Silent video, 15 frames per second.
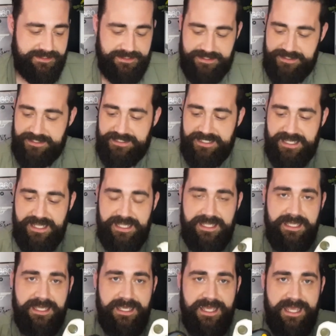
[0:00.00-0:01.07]
and
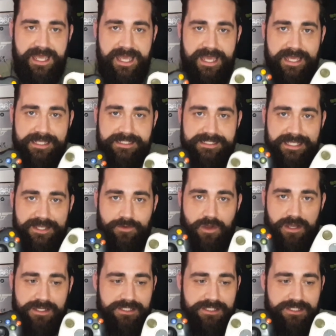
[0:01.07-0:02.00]
see what I